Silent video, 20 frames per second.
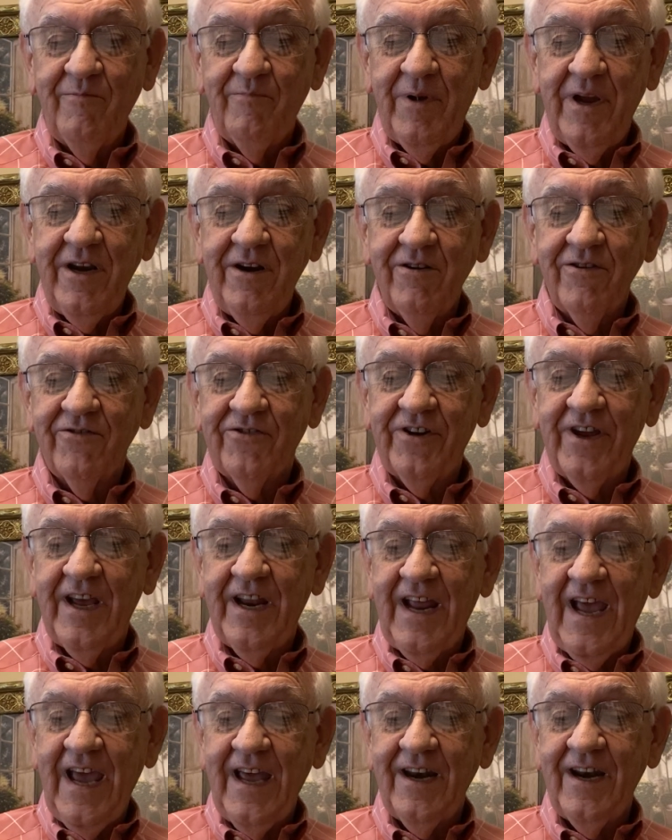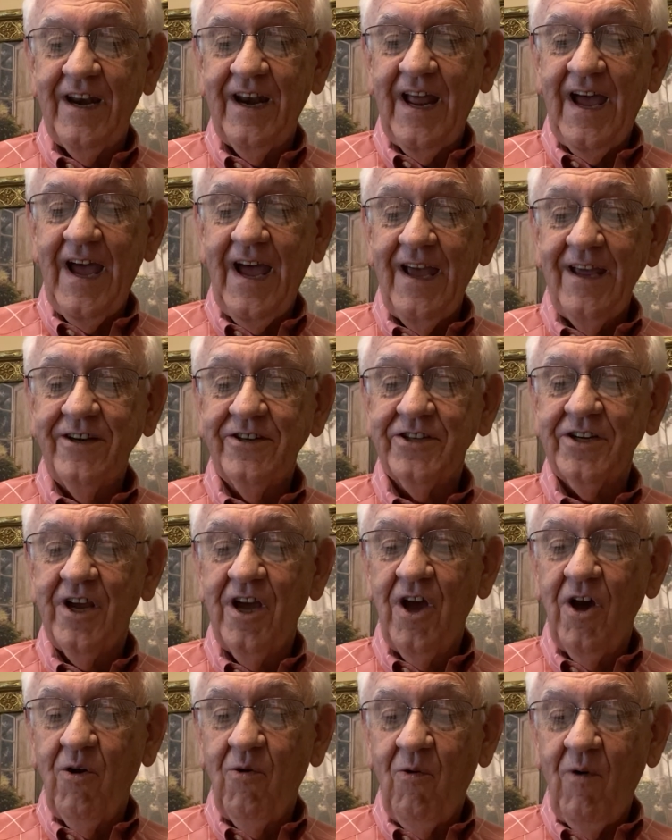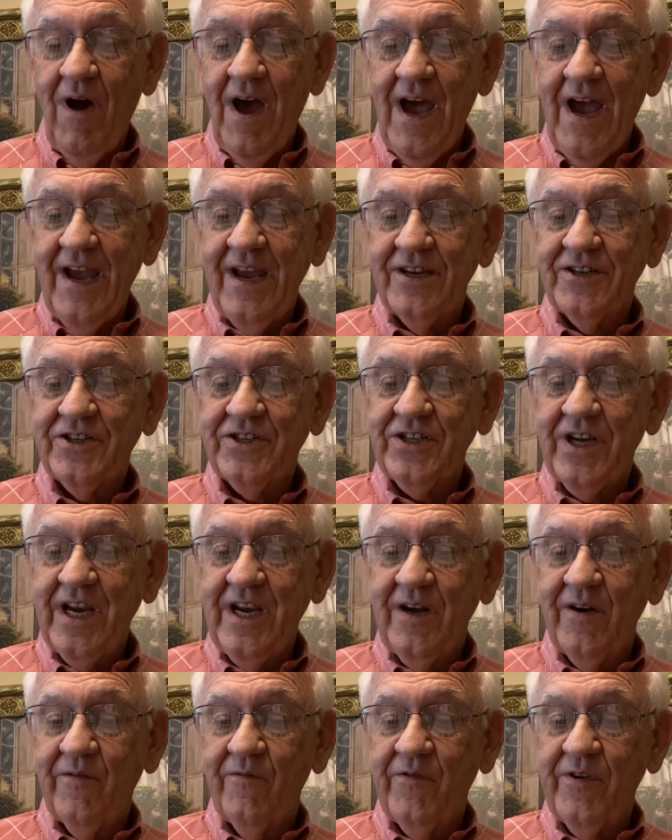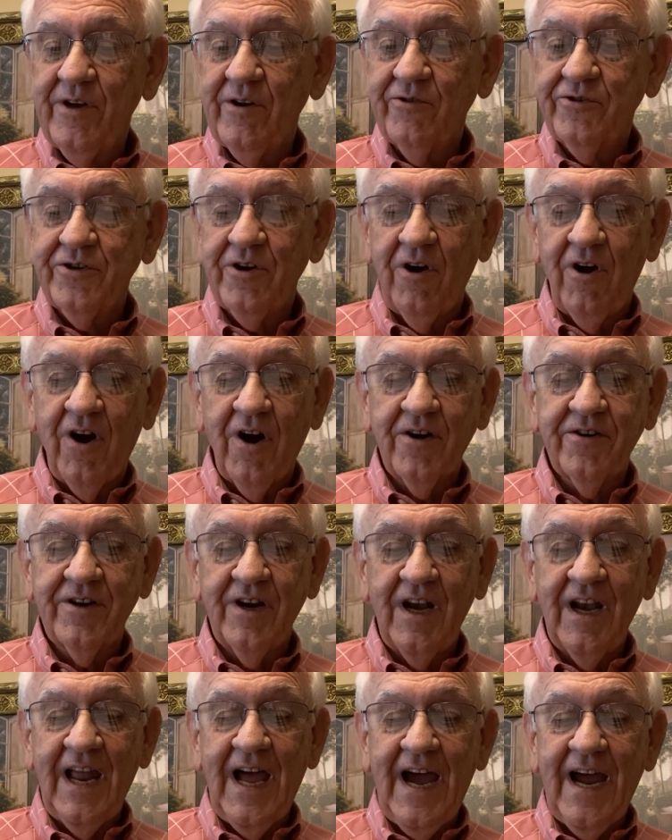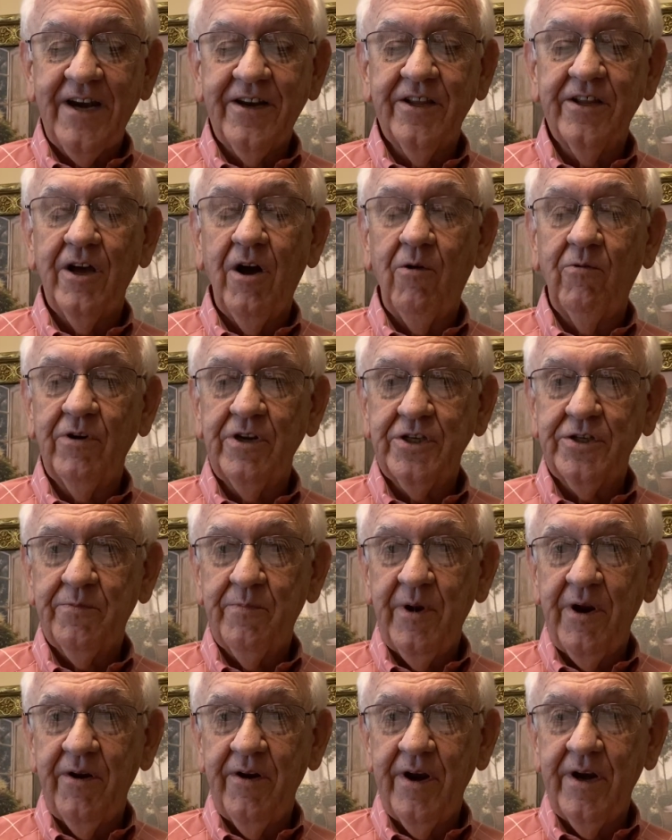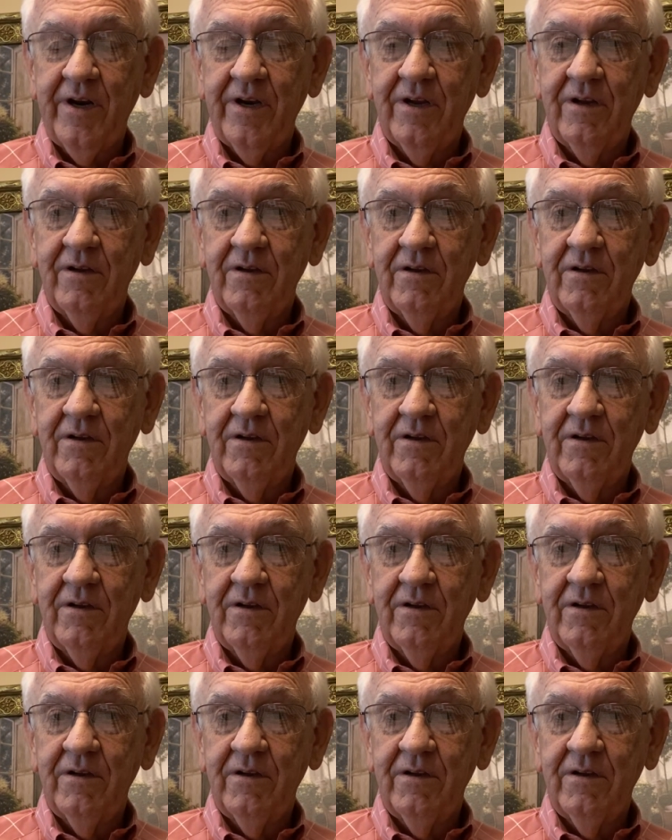Peter said, Ananias, why has Satan filled your heart to lie to the Holy Spirit?